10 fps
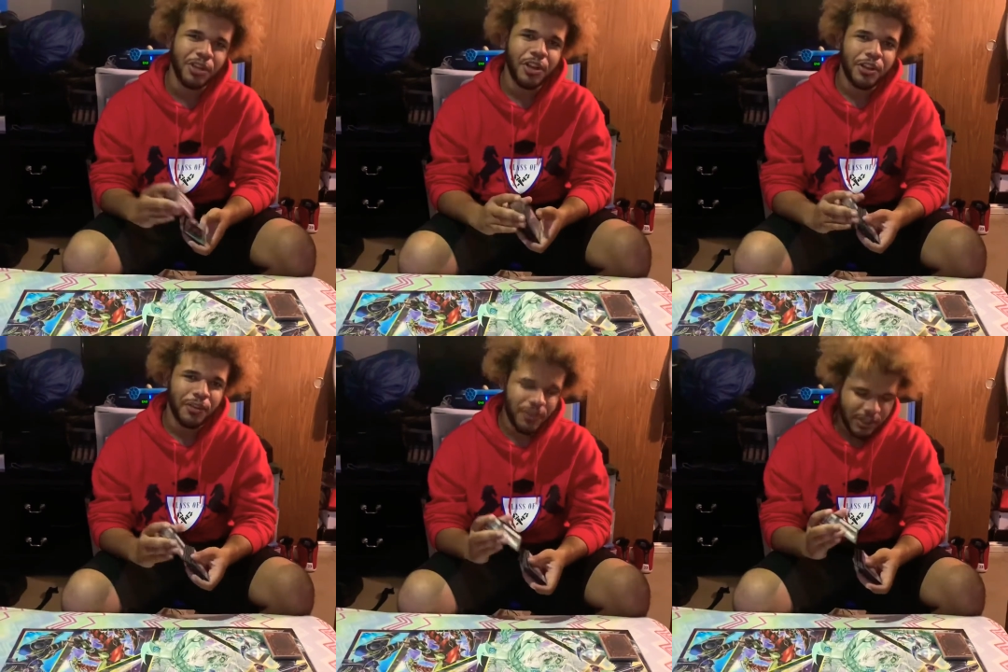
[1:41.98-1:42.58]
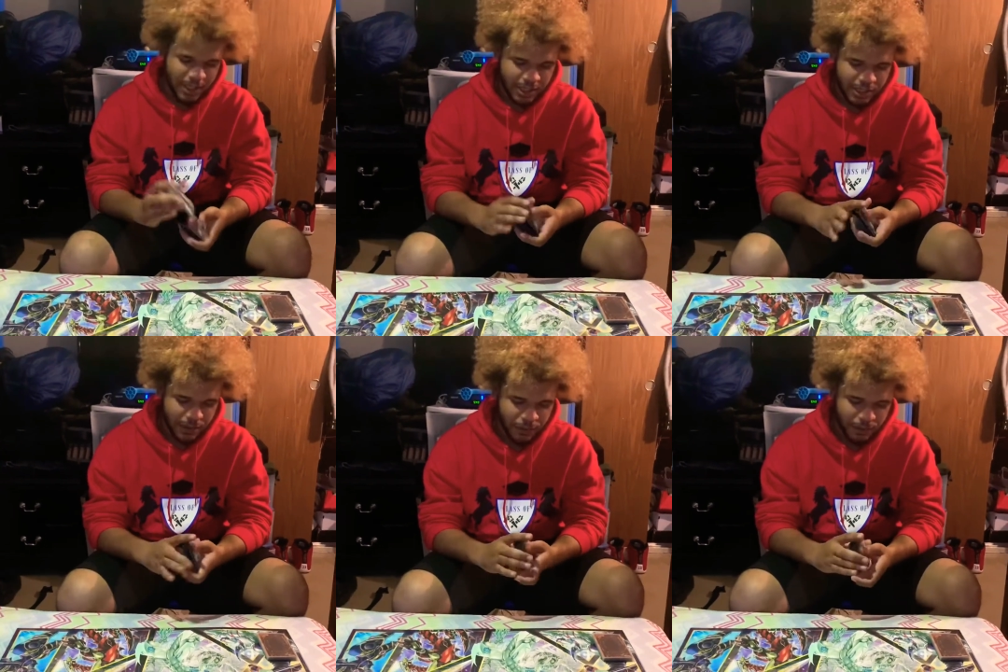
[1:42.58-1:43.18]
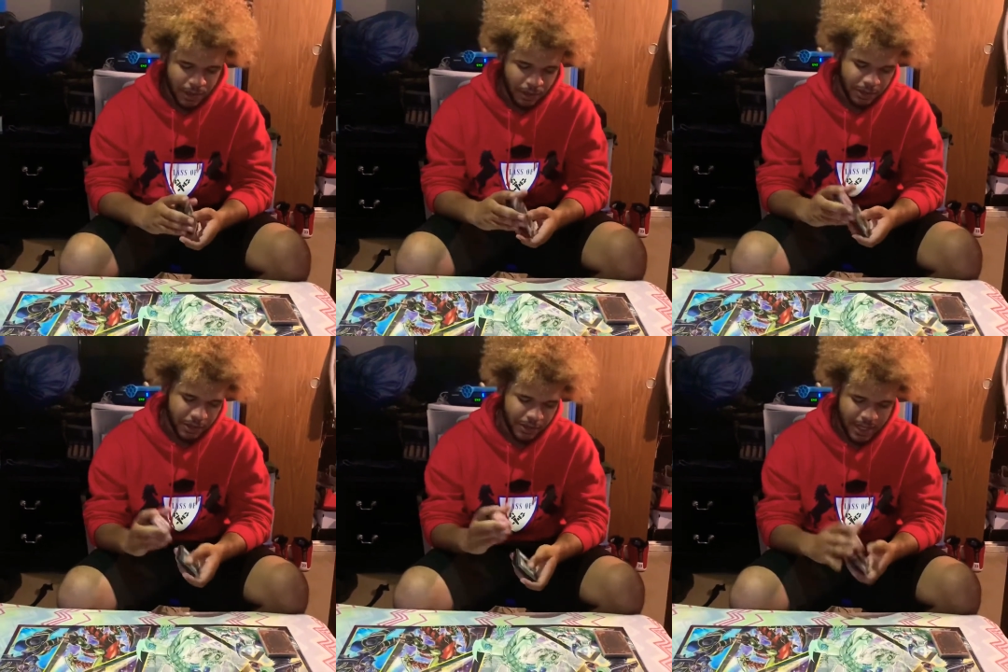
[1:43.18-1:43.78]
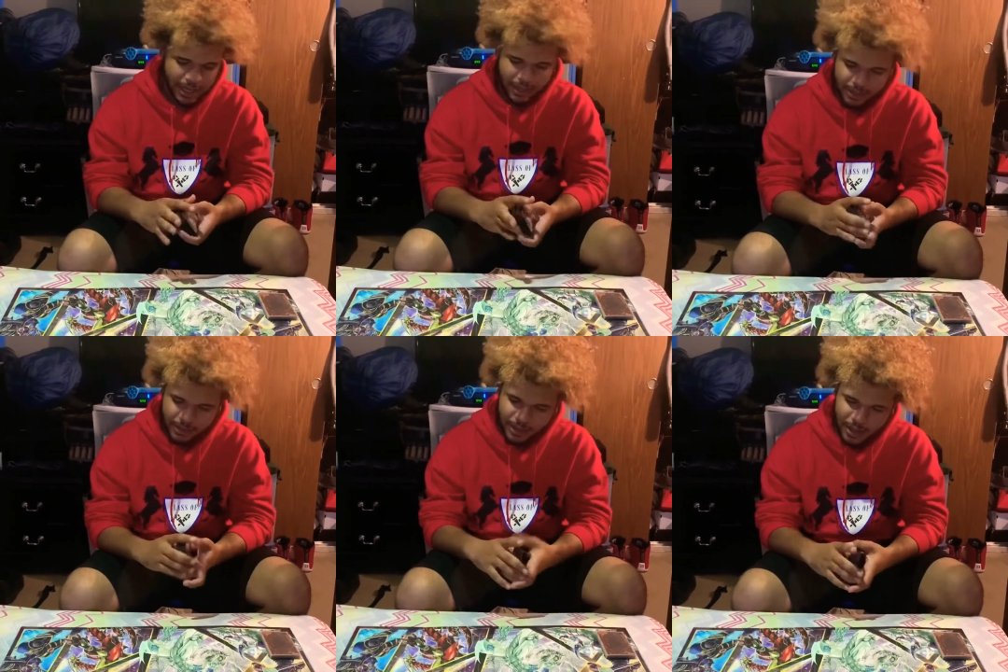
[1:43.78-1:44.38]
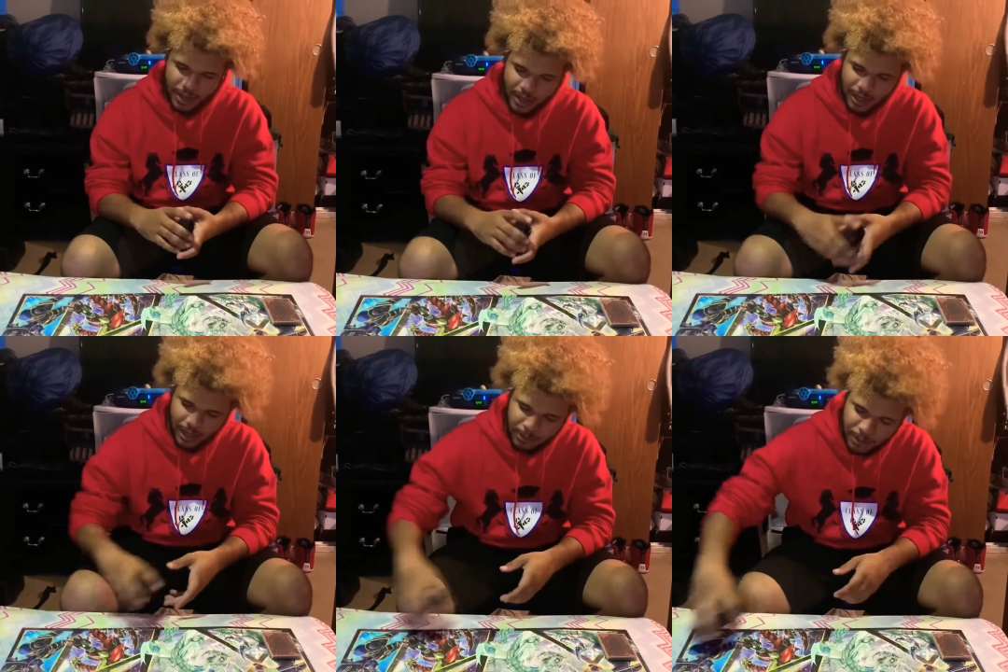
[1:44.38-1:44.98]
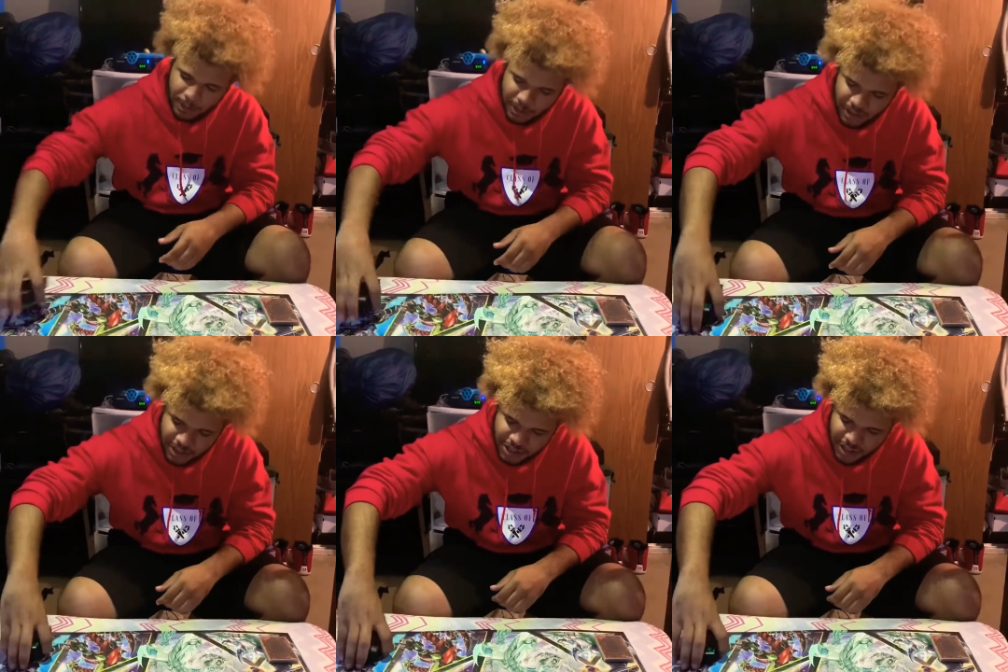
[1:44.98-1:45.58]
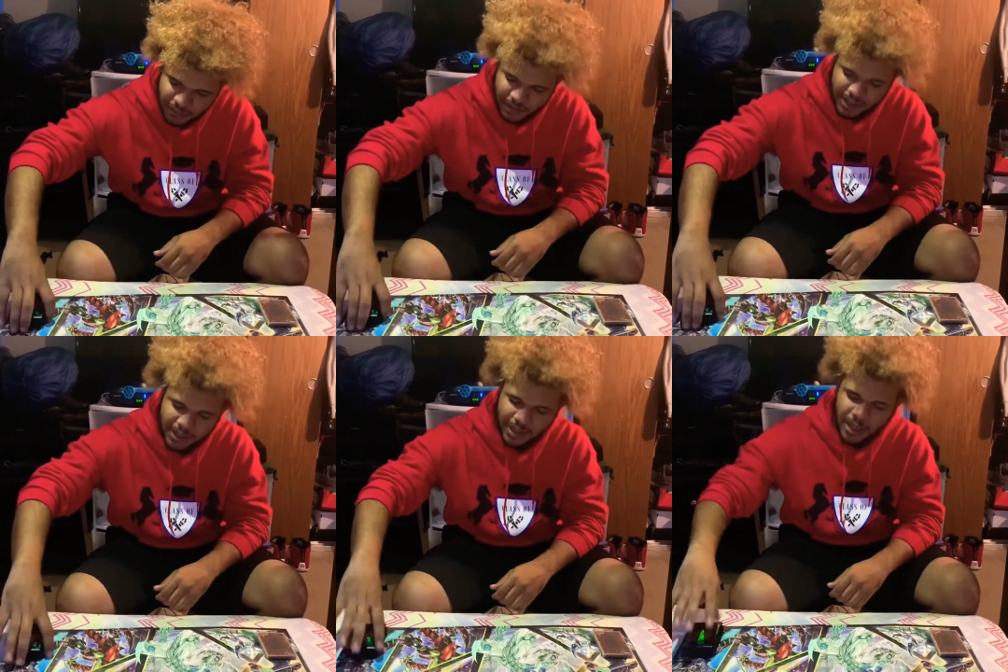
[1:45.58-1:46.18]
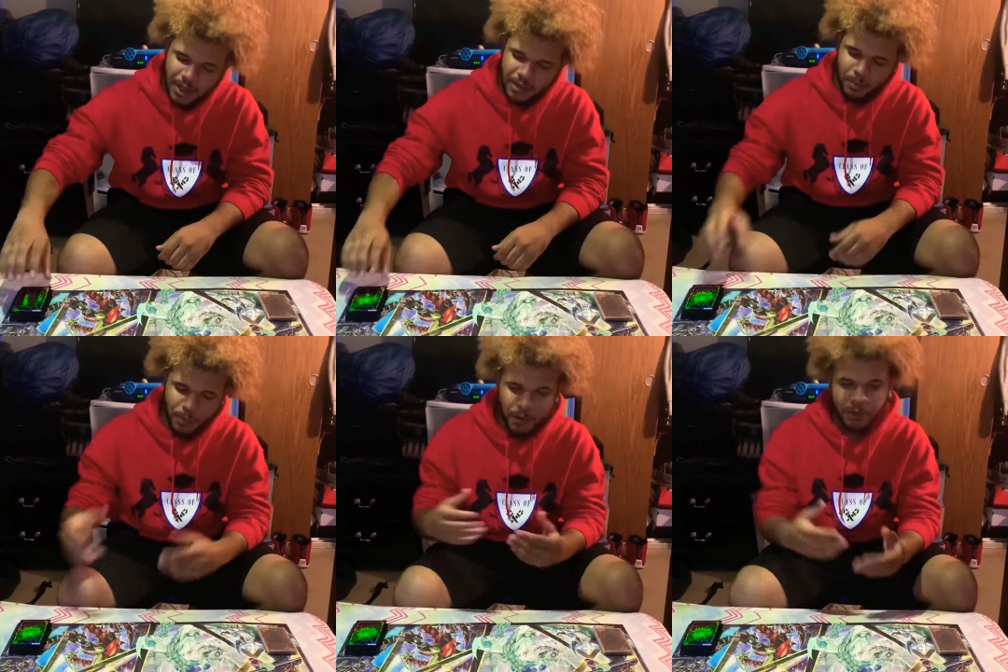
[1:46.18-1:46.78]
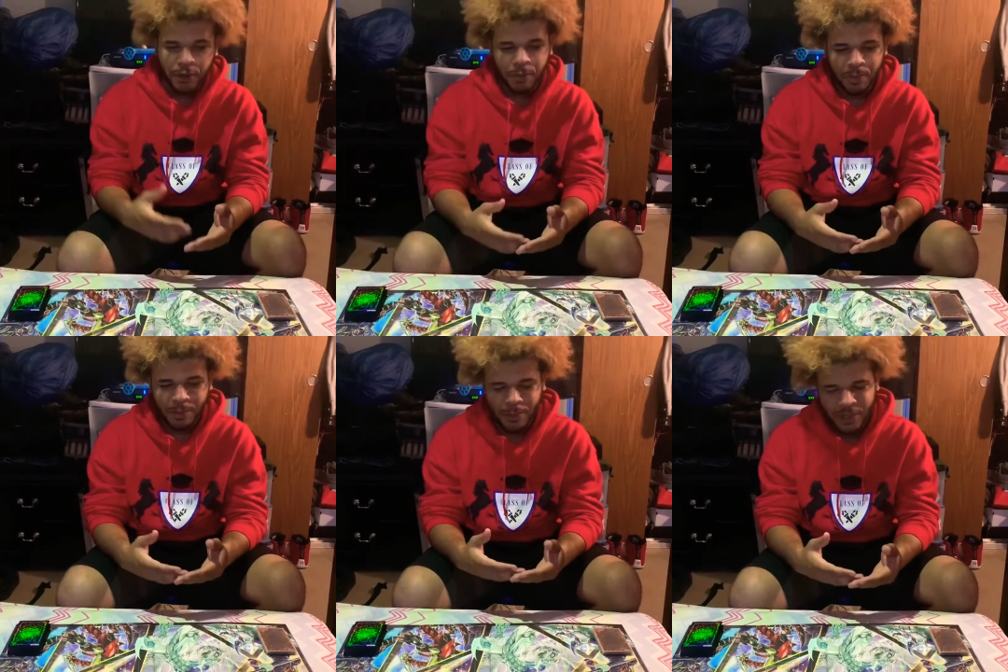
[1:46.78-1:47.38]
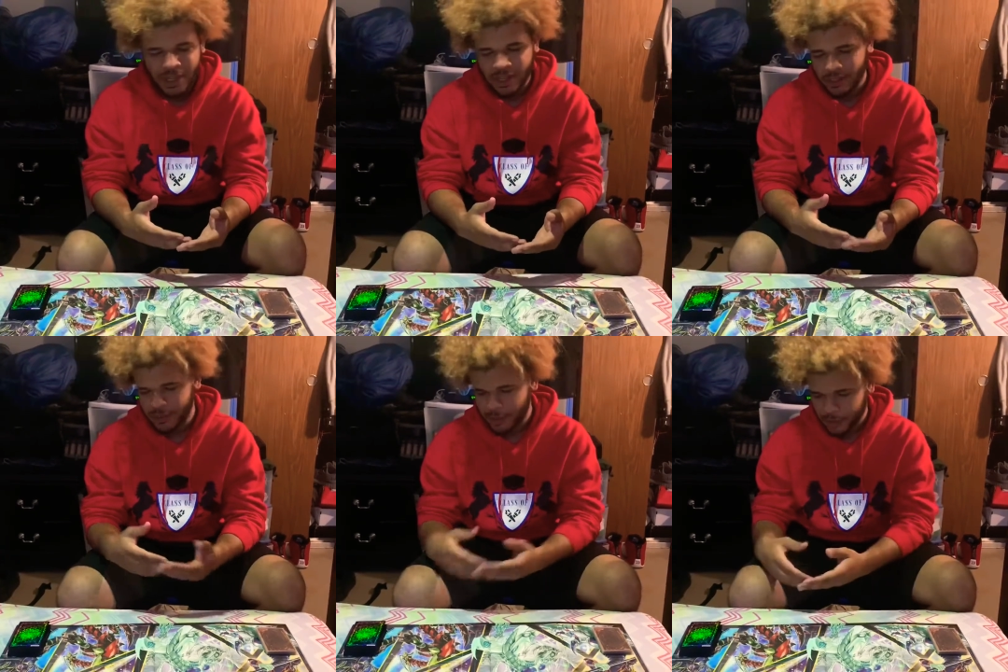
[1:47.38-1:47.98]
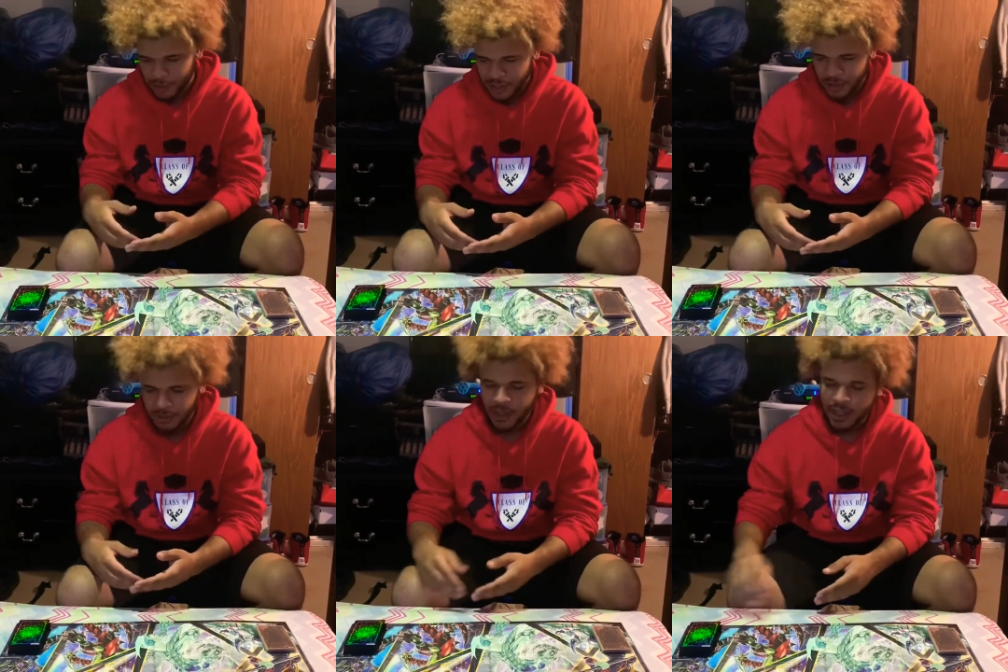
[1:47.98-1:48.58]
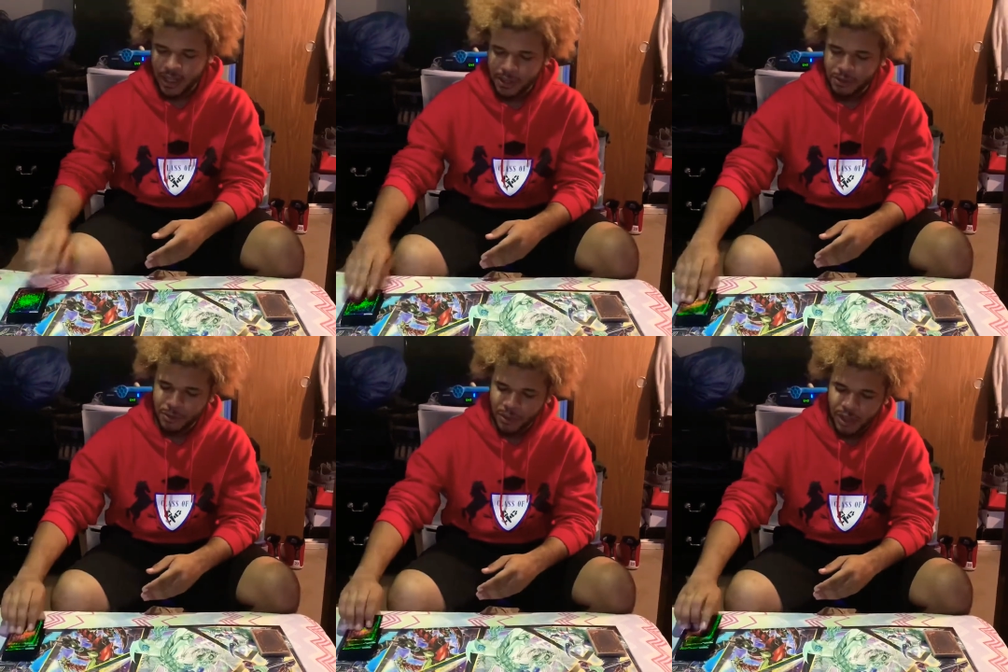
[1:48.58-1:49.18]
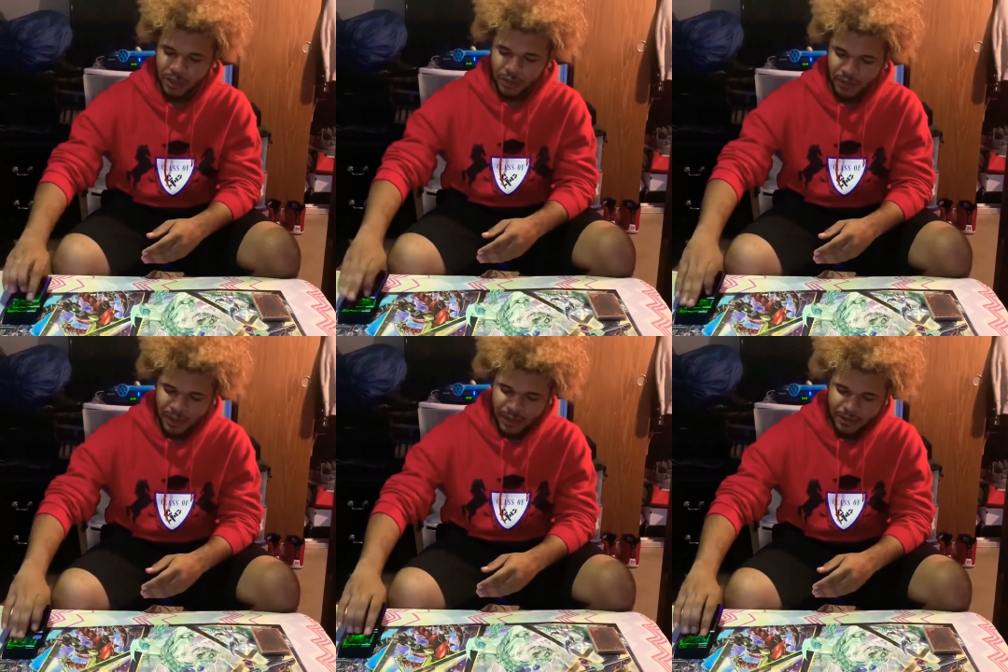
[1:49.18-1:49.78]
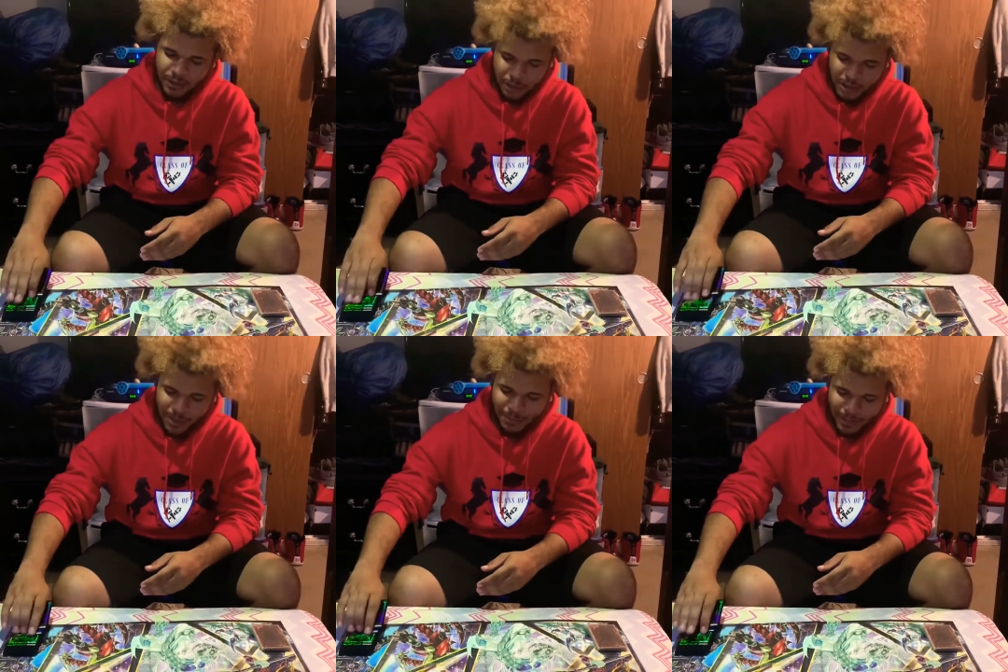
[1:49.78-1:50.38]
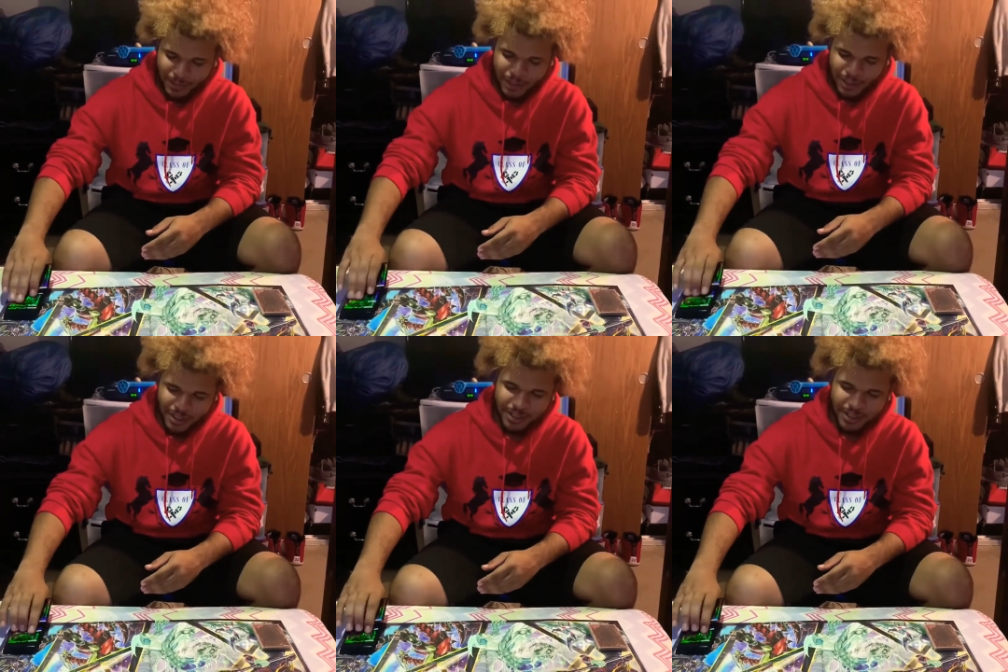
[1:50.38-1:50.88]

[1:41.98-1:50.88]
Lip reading: you first gotta shuffle well your deck. After you're done shuffling, both your opponent and yourself get to draw your top 5 cards.